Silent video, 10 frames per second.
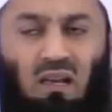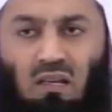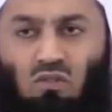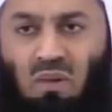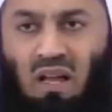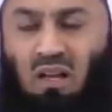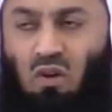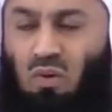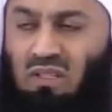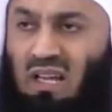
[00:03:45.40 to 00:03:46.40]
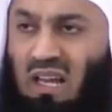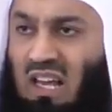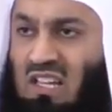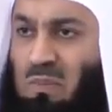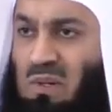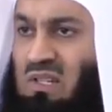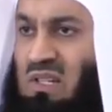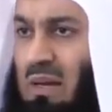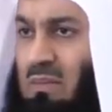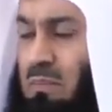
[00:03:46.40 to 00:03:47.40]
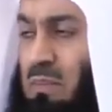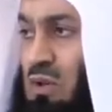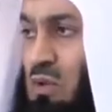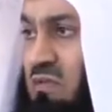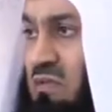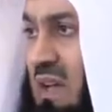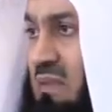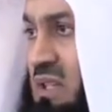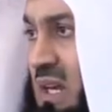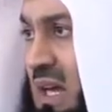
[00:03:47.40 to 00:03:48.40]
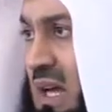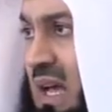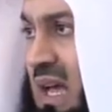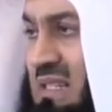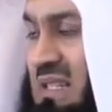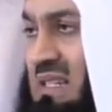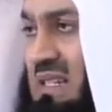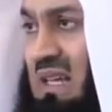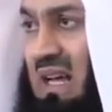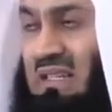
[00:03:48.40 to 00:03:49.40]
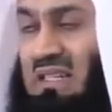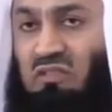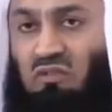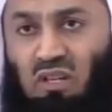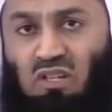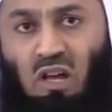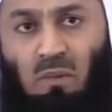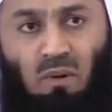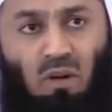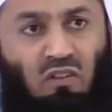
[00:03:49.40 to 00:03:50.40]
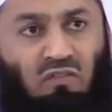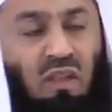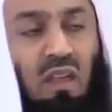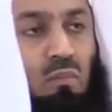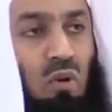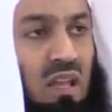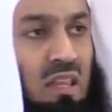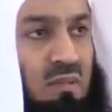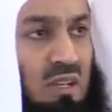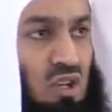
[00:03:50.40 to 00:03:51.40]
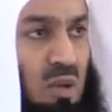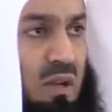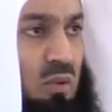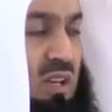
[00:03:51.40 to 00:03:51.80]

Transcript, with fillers: Allah subhanahu wa ta'ala has prescribed upon you 5 salah, as is in the hadith, for example, of Mu'adh ibn Jabal